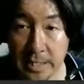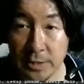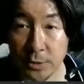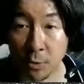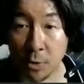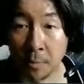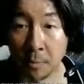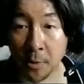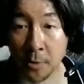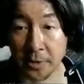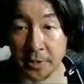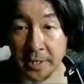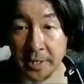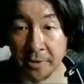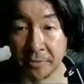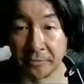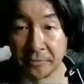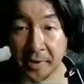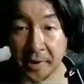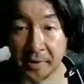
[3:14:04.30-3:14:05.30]
a
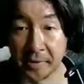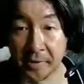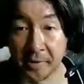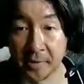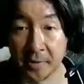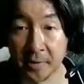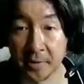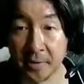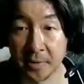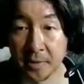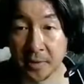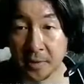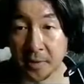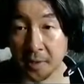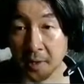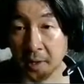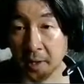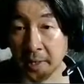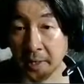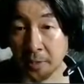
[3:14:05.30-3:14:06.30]
markdown file,
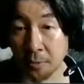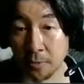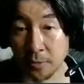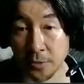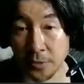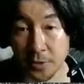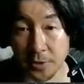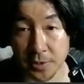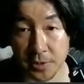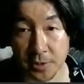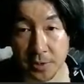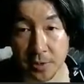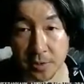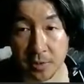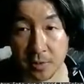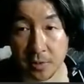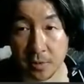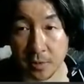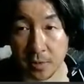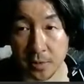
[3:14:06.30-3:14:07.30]
and it was just
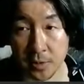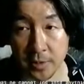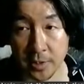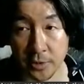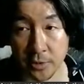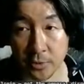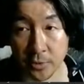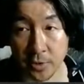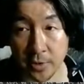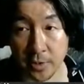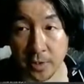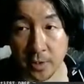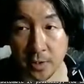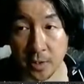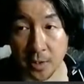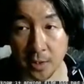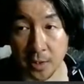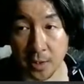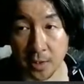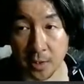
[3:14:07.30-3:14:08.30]
essentially
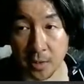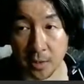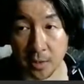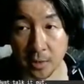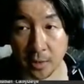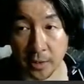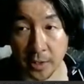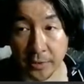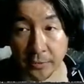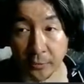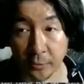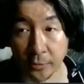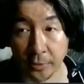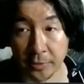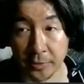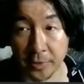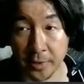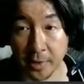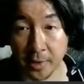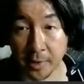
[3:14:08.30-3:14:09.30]

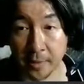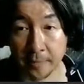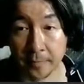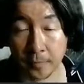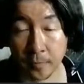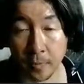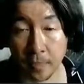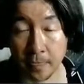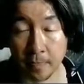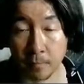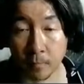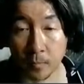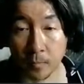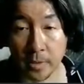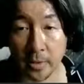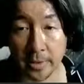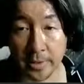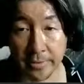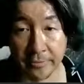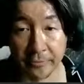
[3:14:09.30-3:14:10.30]
converted
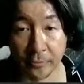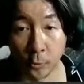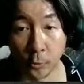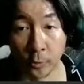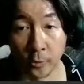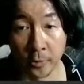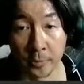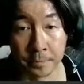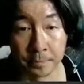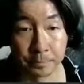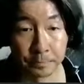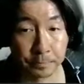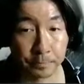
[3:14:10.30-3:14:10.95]
the forum